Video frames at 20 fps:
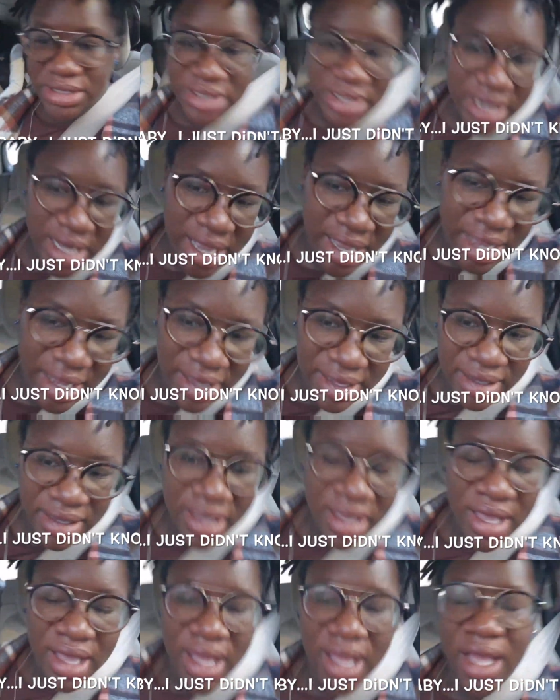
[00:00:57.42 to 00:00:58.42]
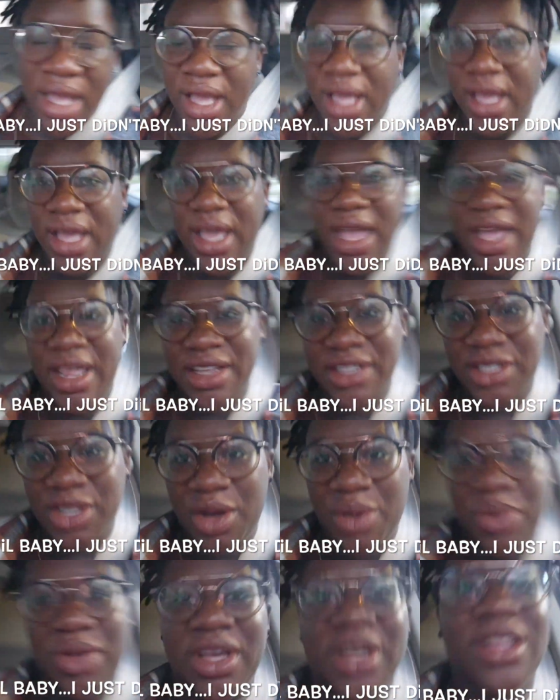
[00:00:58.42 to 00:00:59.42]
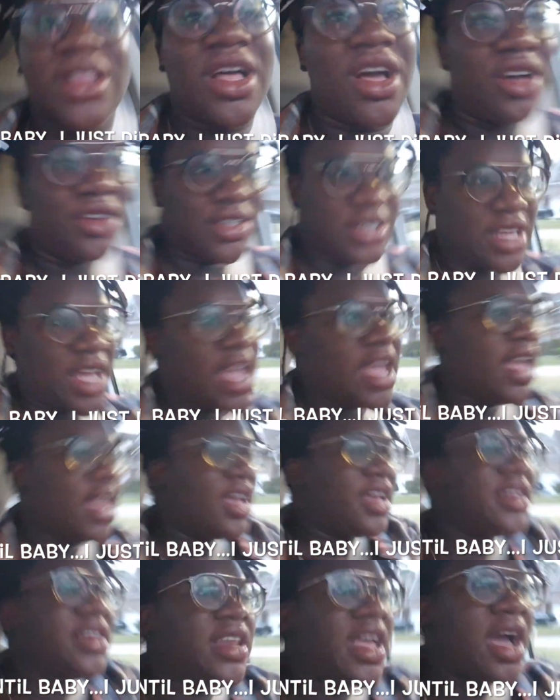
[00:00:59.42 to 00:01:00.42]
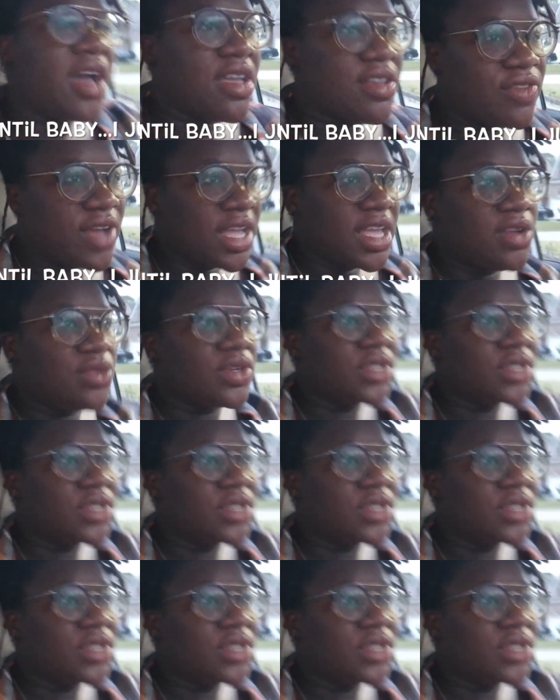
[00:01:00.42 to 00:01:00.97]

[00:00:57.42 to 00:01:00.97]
today. And it's gonna be a long day. Now, if I get